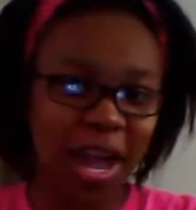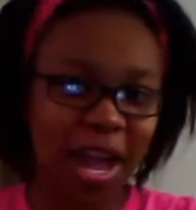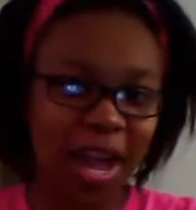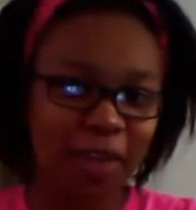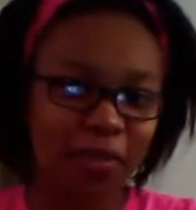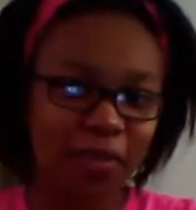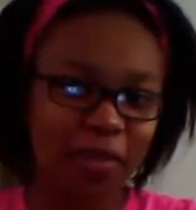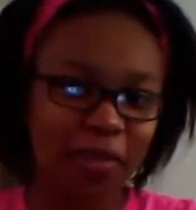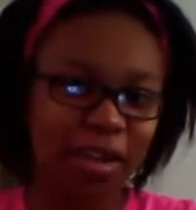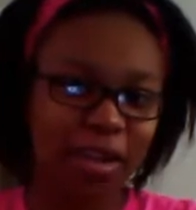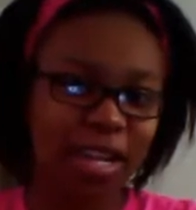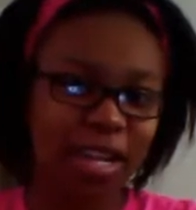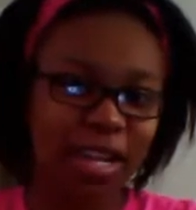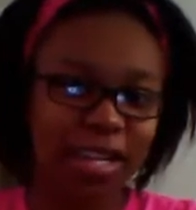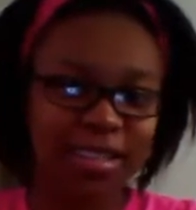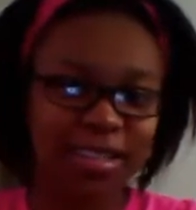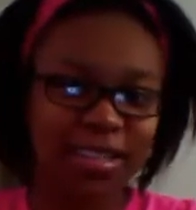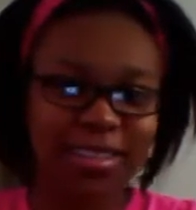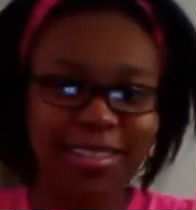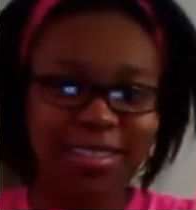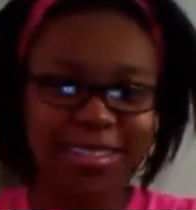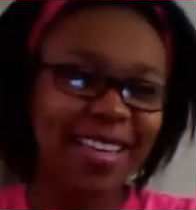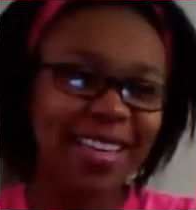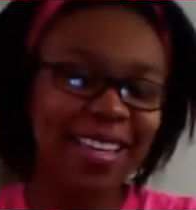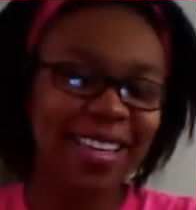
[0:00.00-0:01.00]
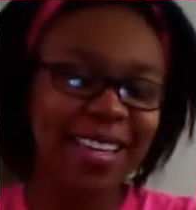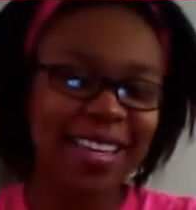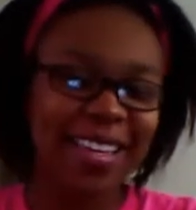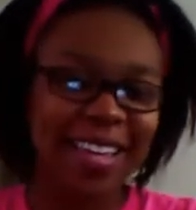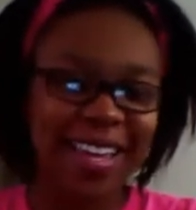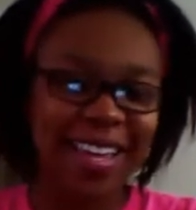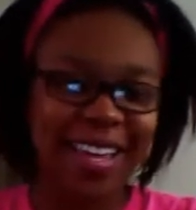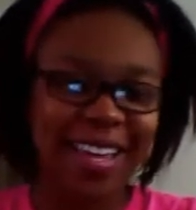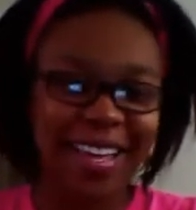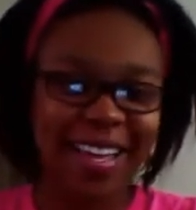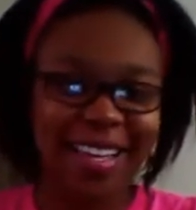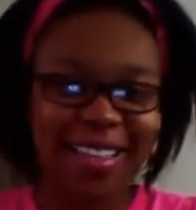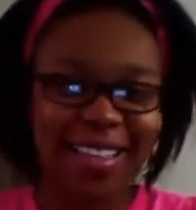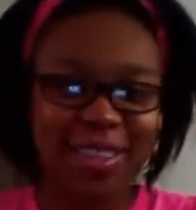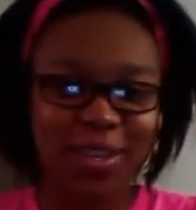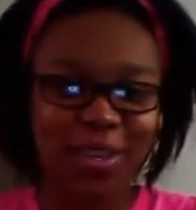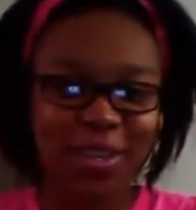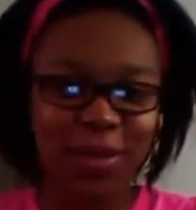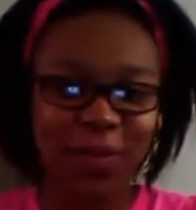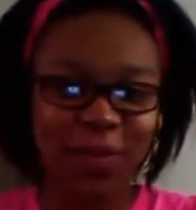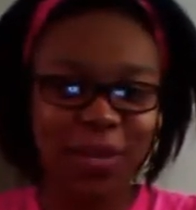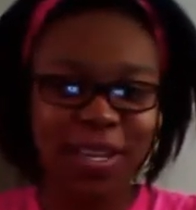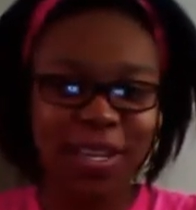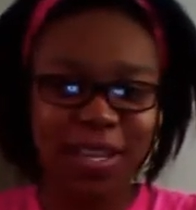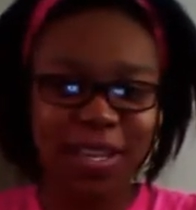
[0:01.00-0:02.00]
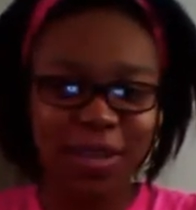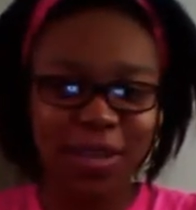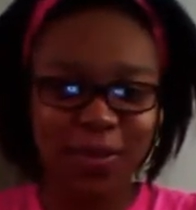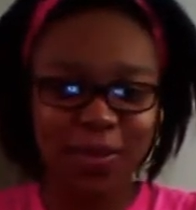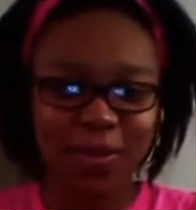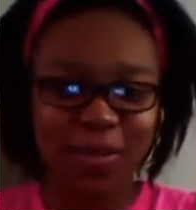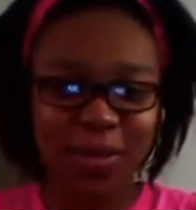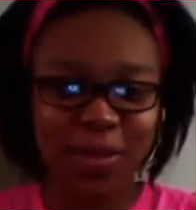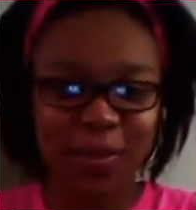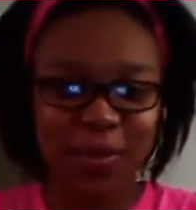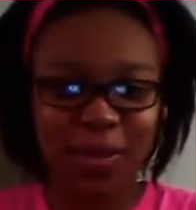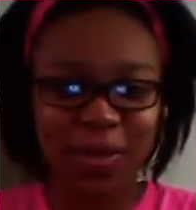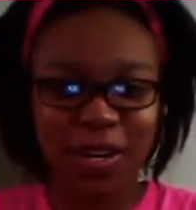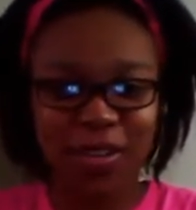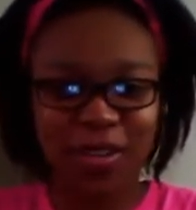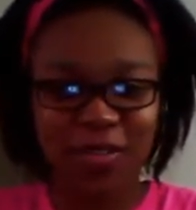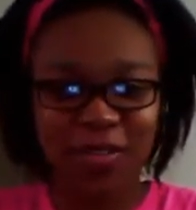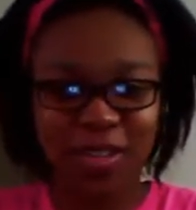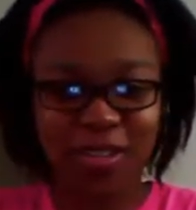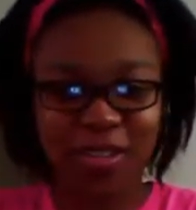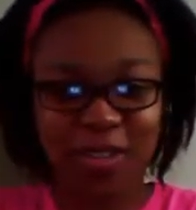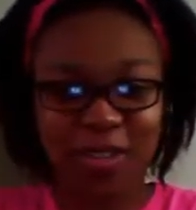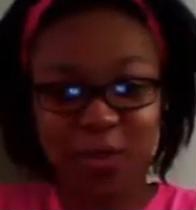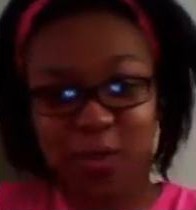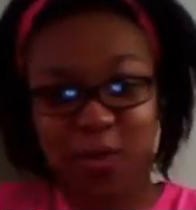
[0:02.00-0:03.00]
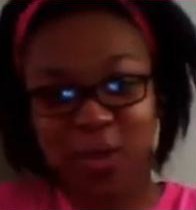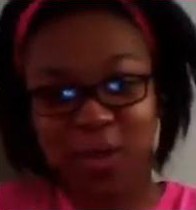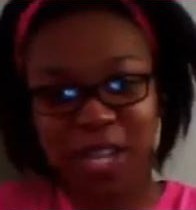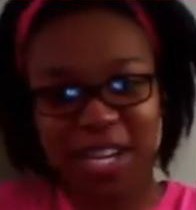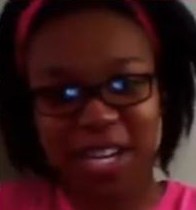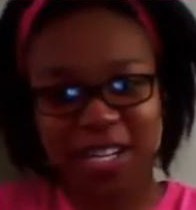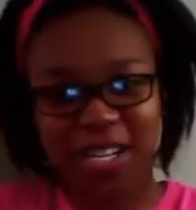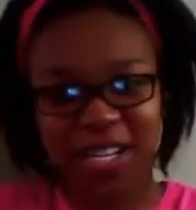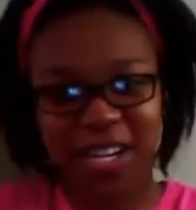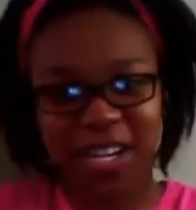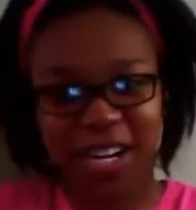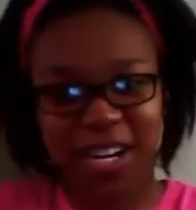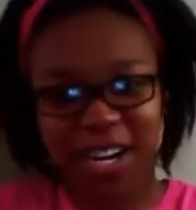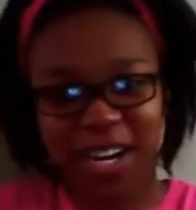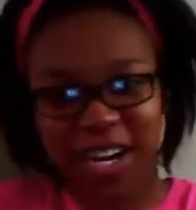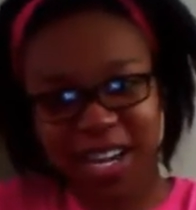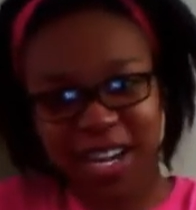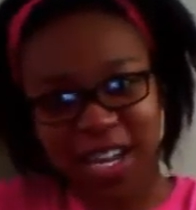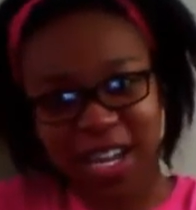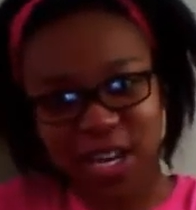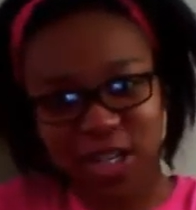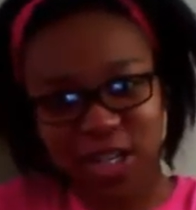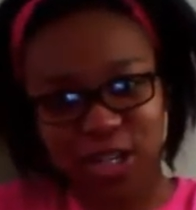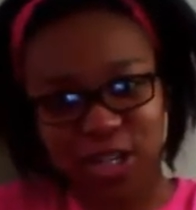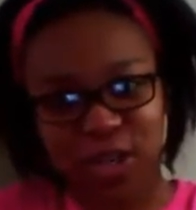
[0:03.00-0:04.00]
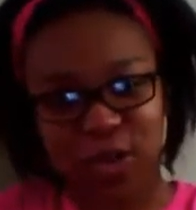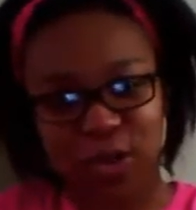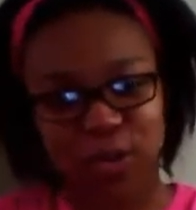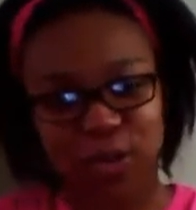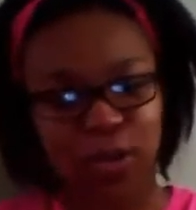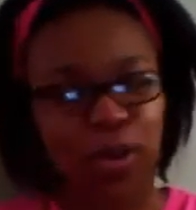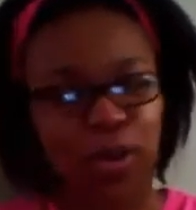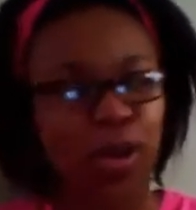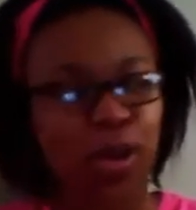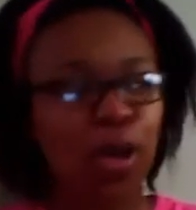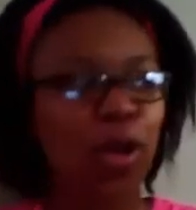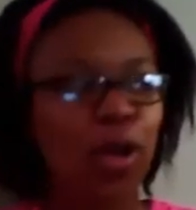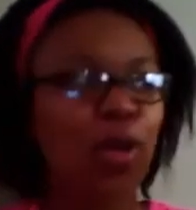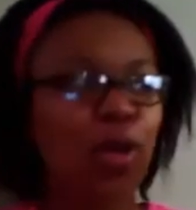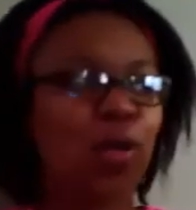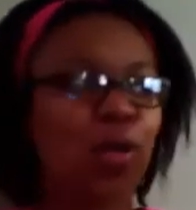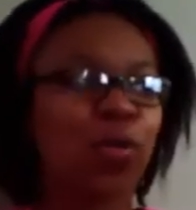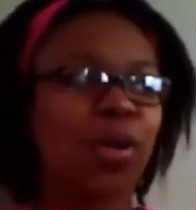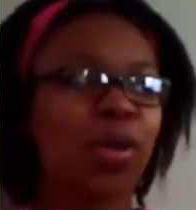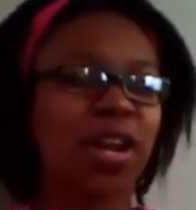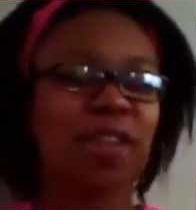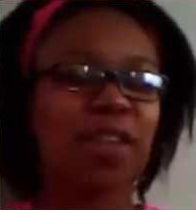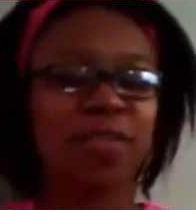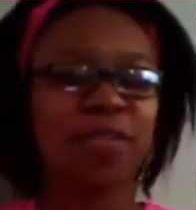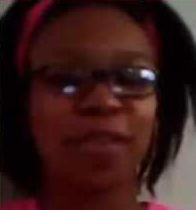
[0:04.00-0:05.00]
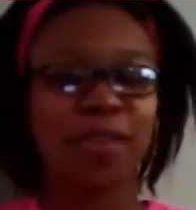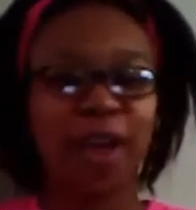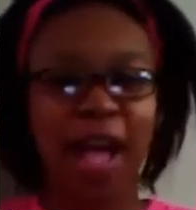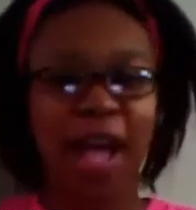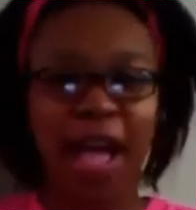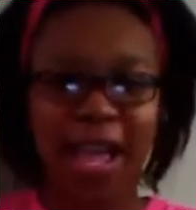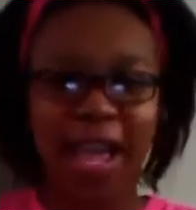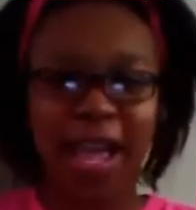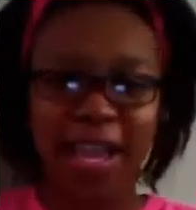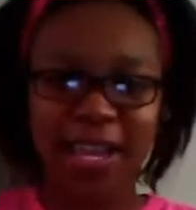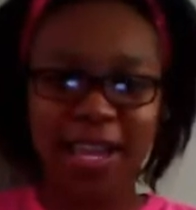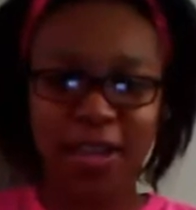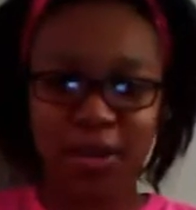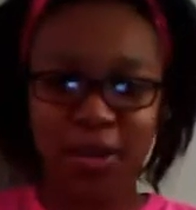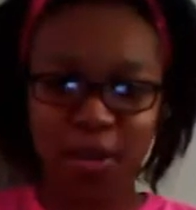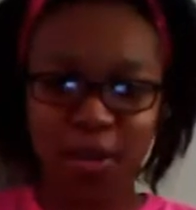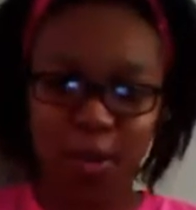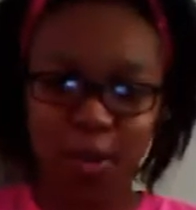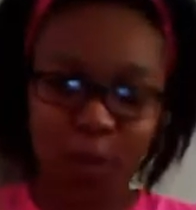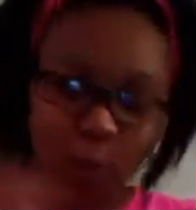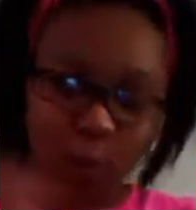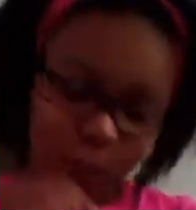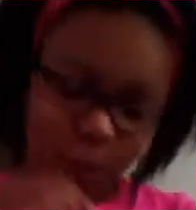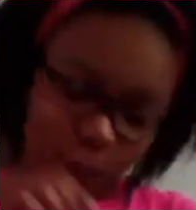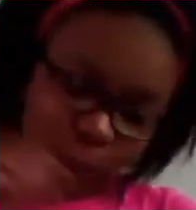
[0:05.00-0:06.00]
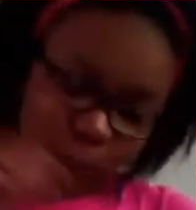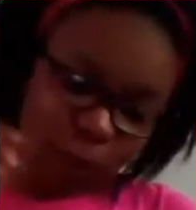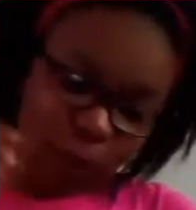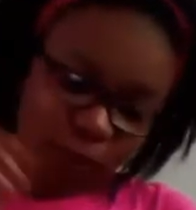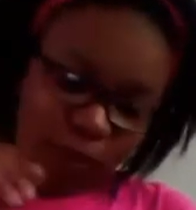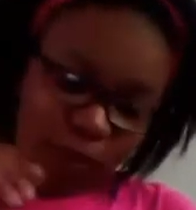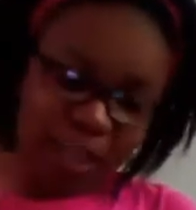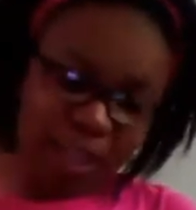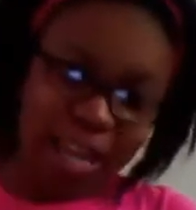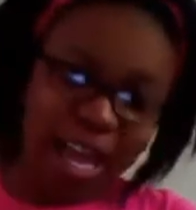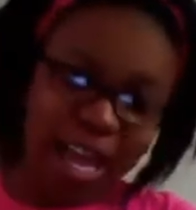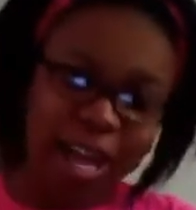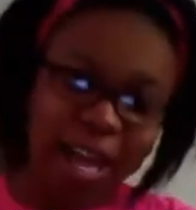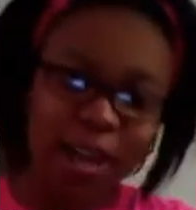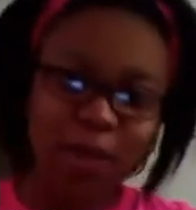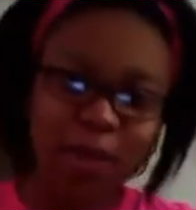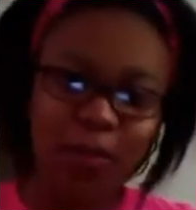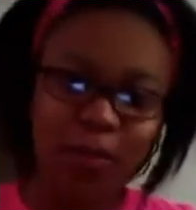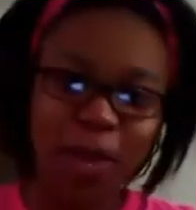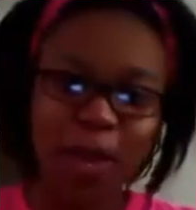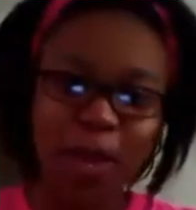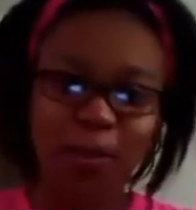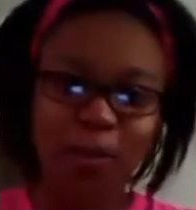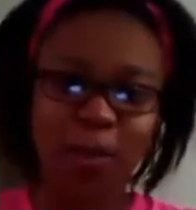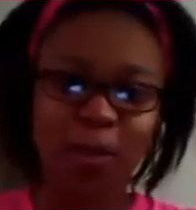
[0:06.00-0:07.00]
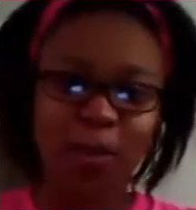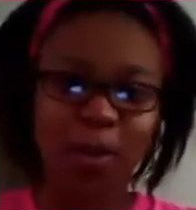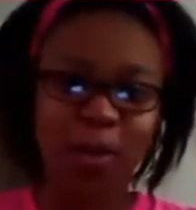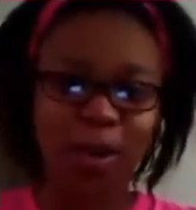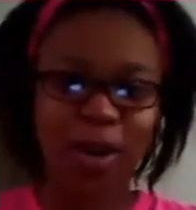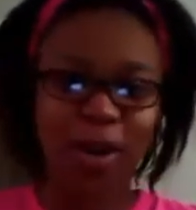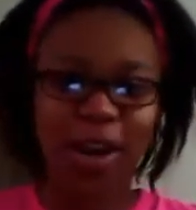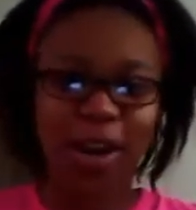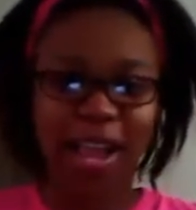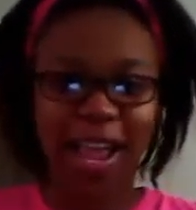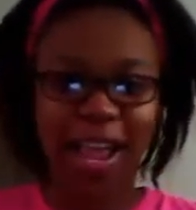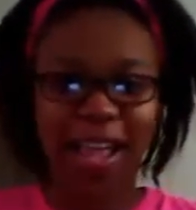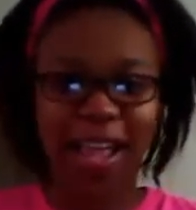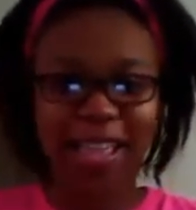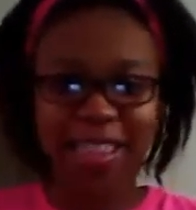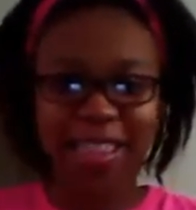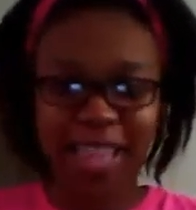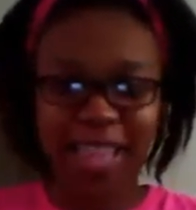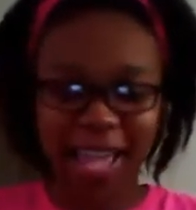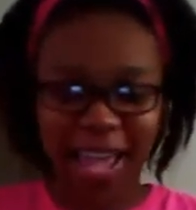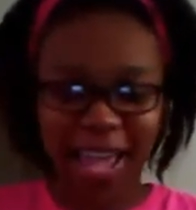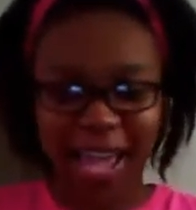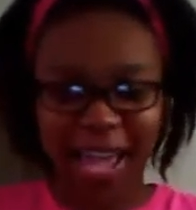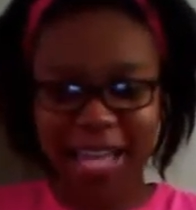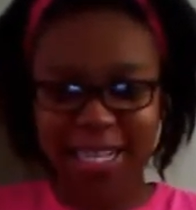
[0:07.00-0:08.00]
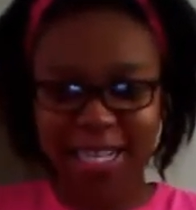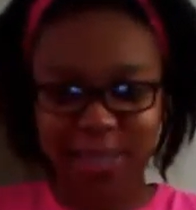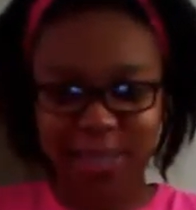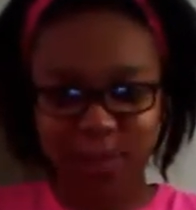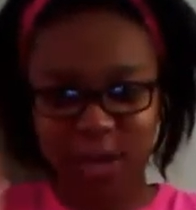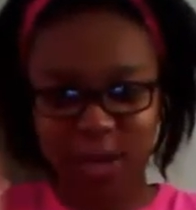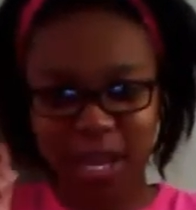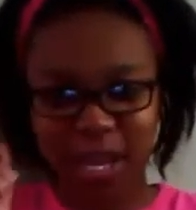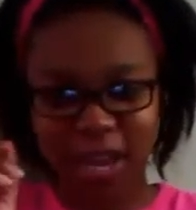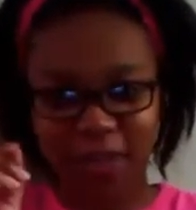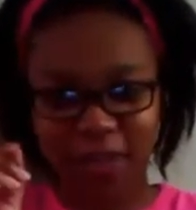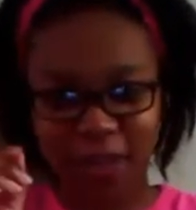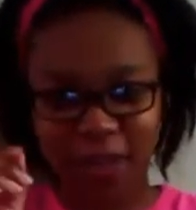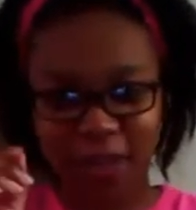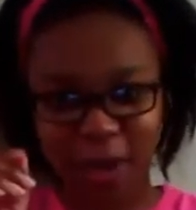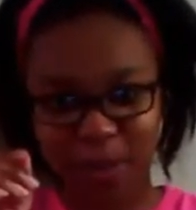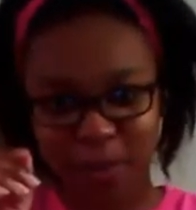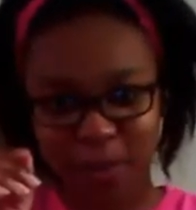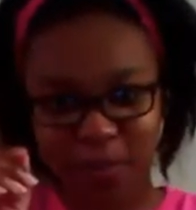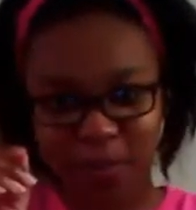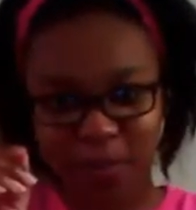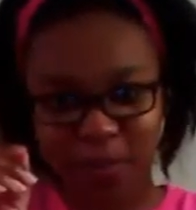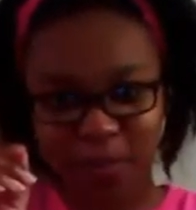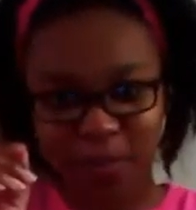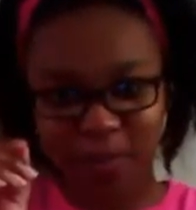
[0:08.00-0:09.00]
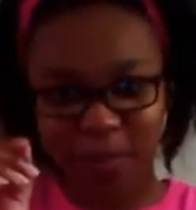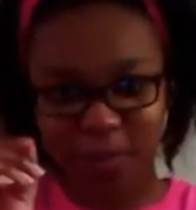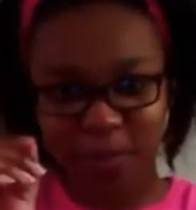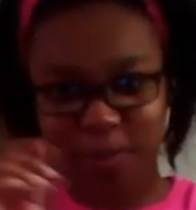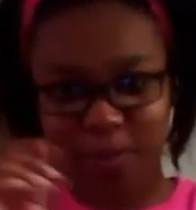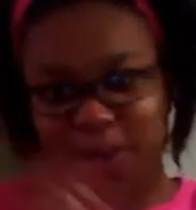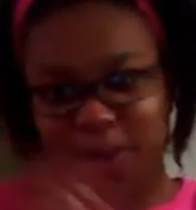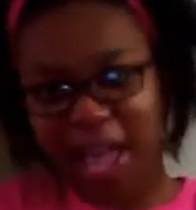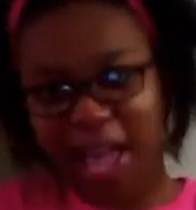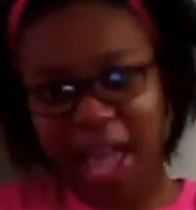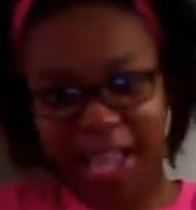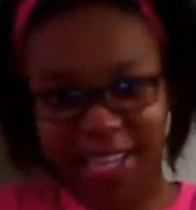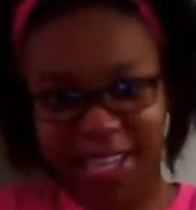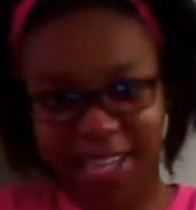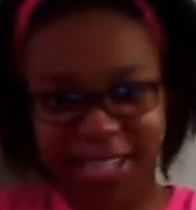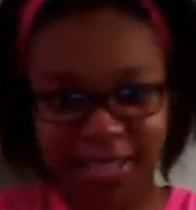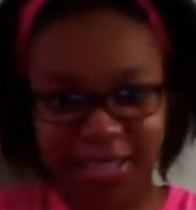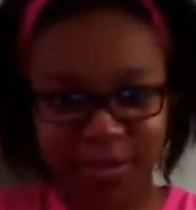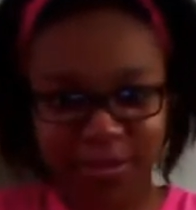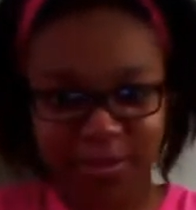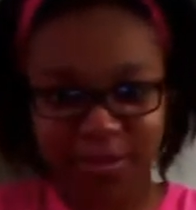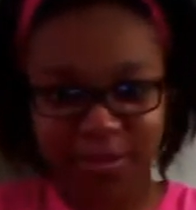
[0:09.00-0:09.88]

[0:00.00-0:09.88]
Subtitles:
African. Yeah, there becomes a bit of a stipulation and an issue whenever I, go to fill out paperwork and they ask me if I'm black,